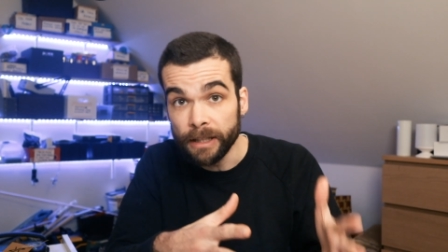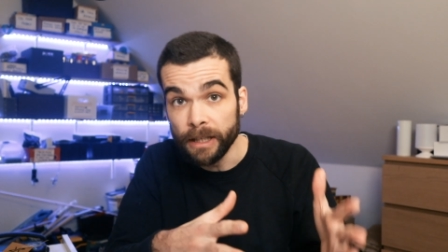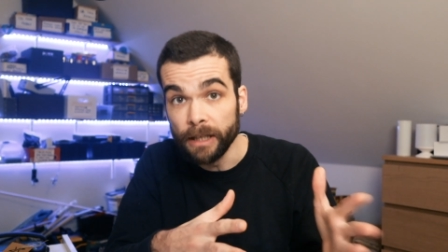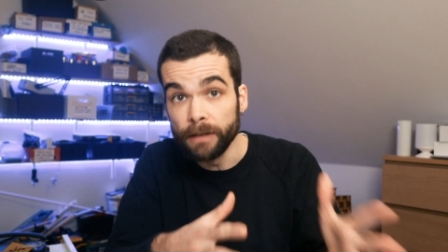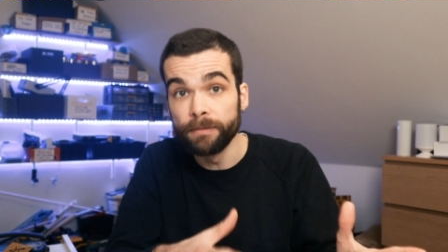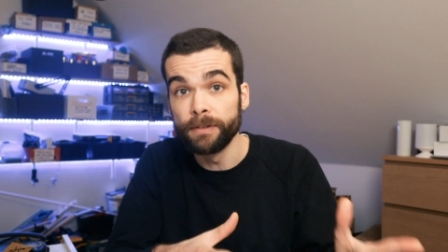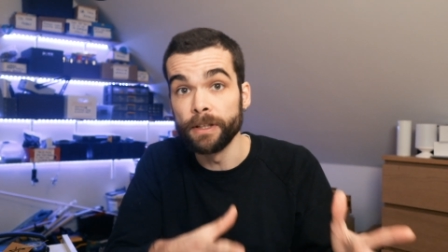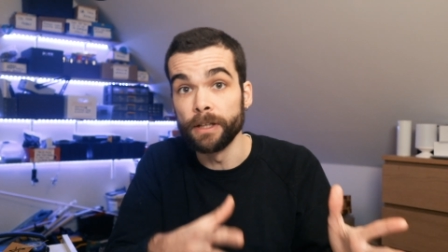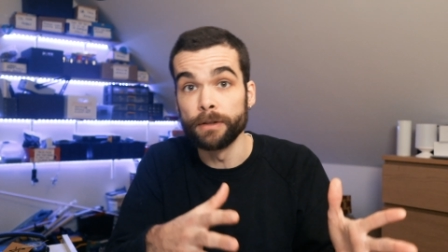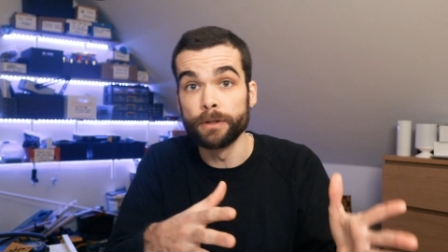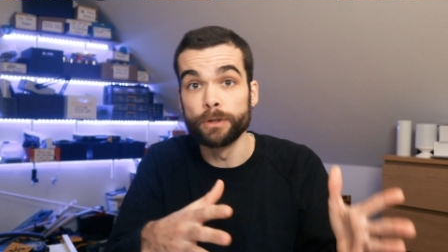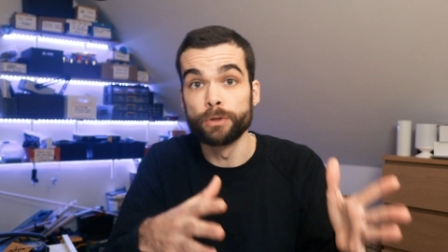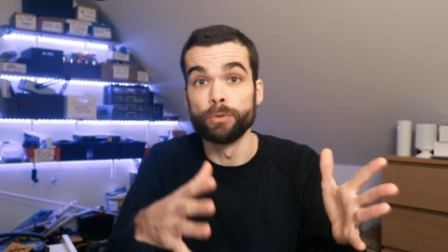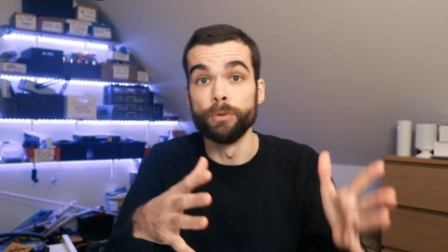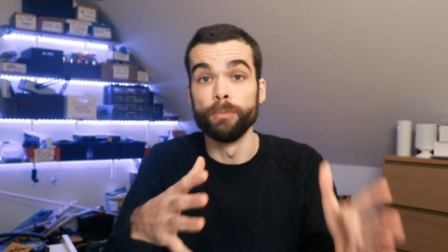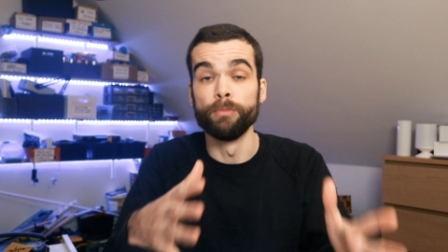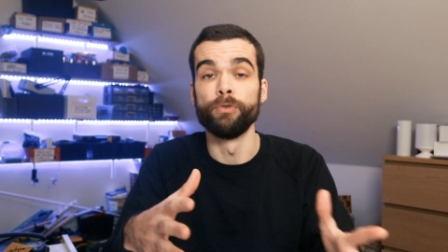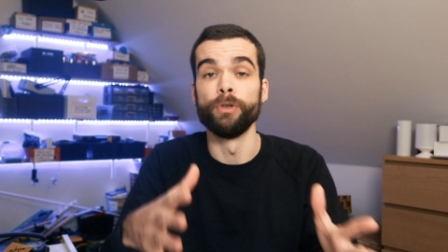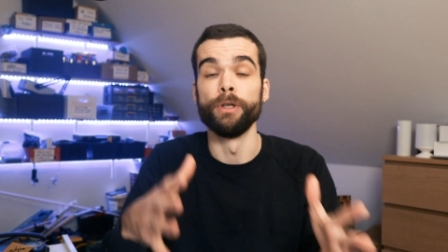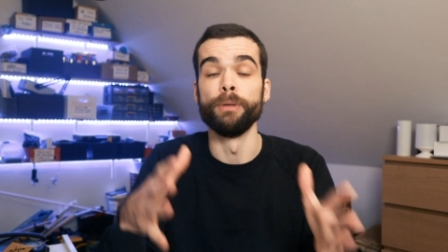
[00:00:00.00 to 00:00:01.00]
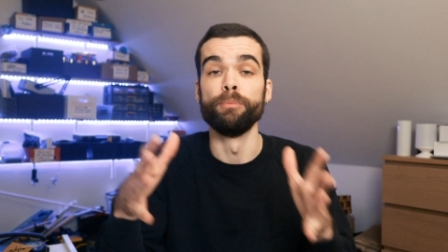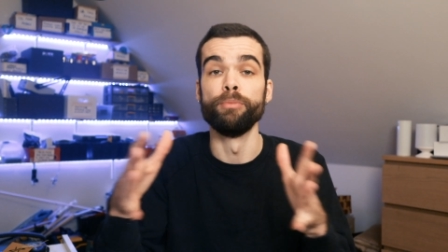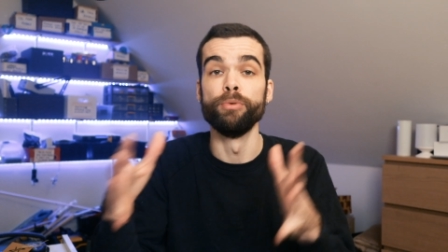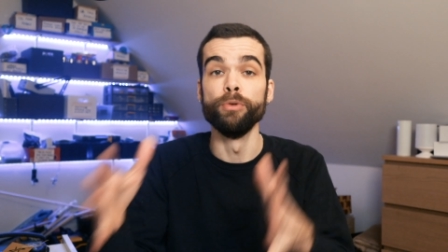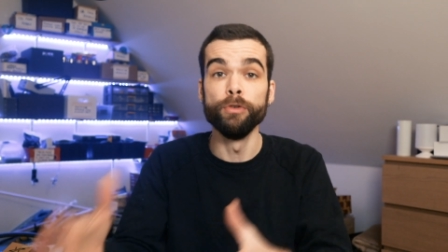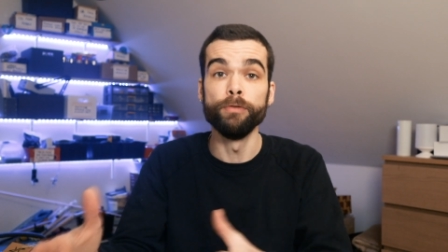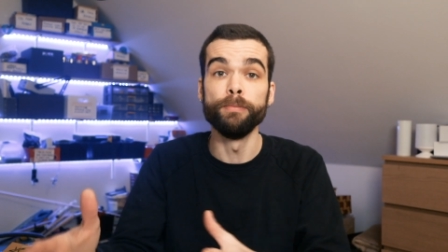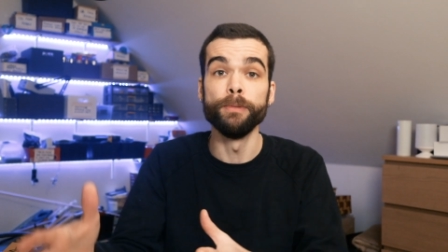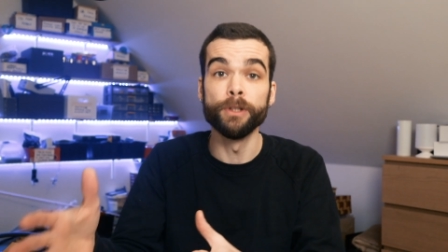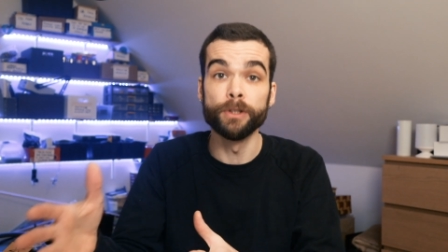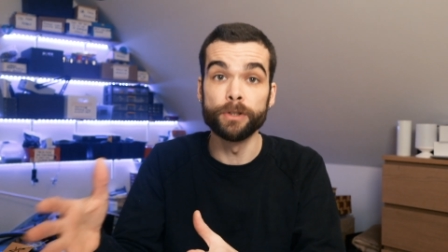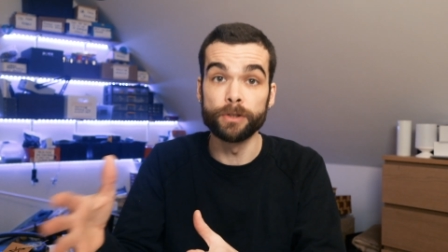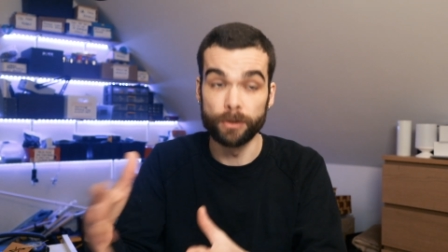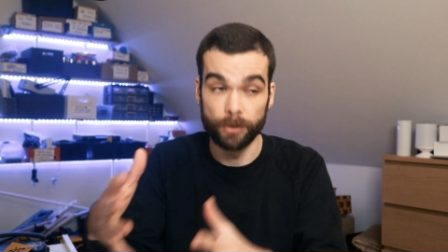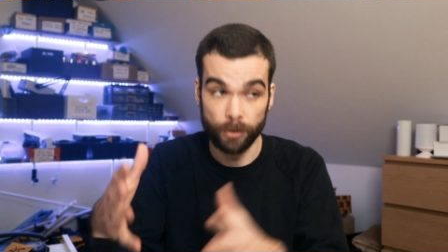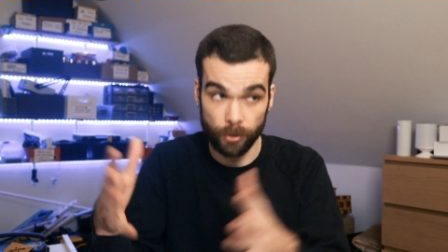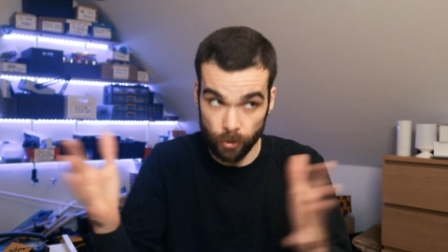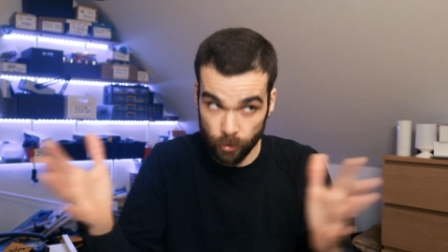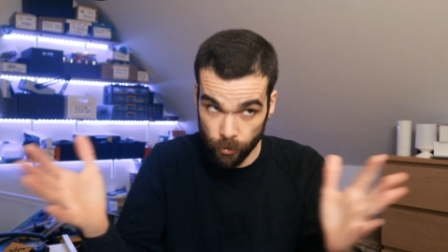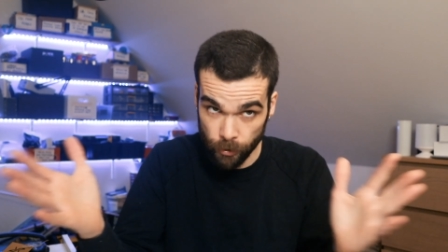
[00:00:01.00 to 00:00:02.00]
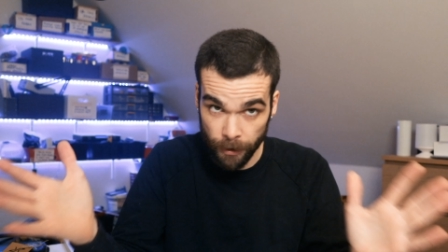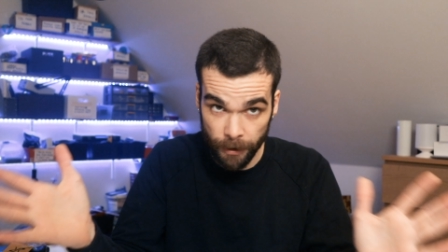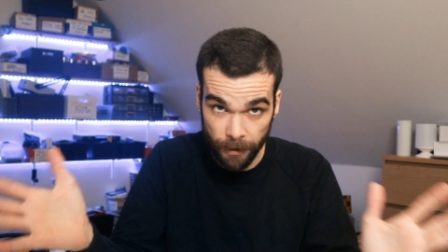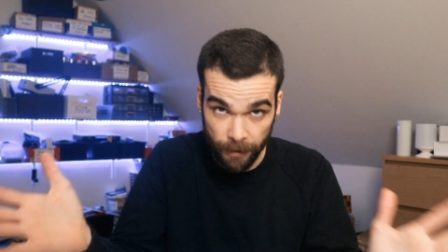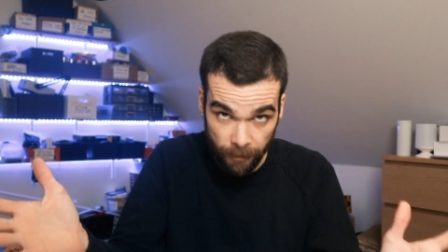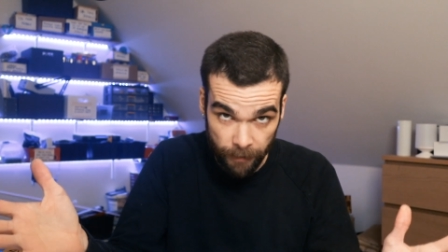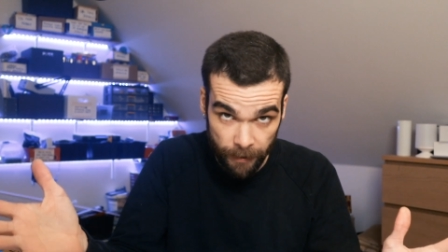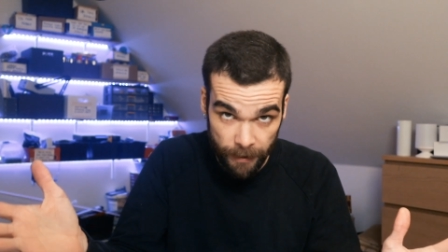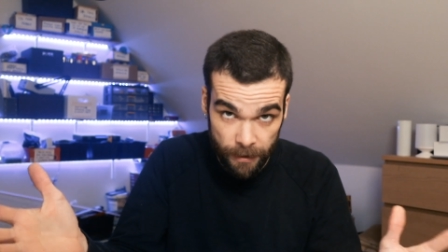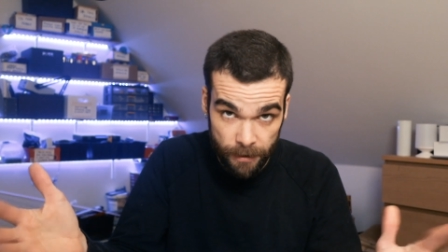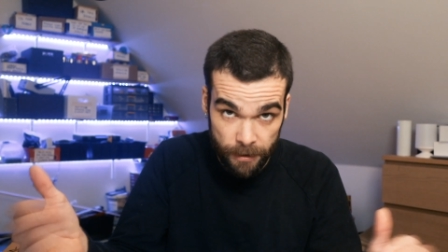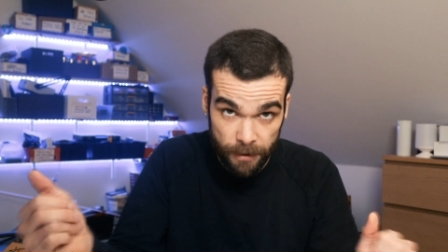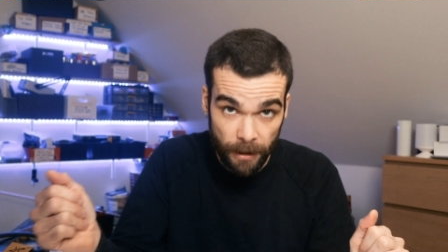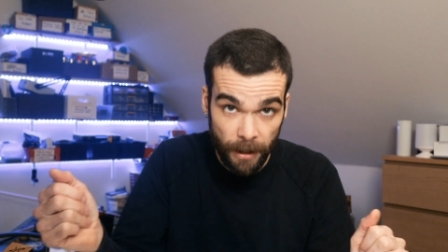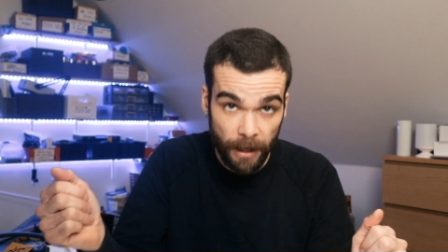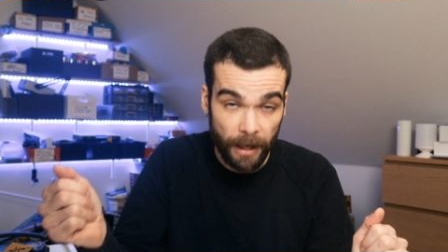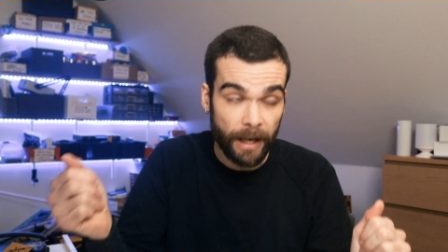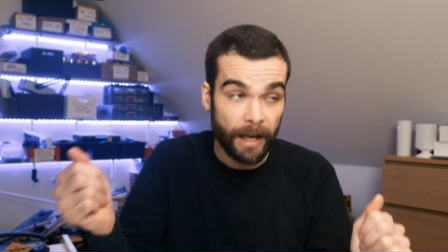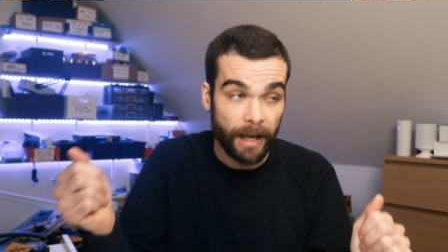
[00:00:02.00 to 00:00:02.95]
if there is room for improvement, usually there is,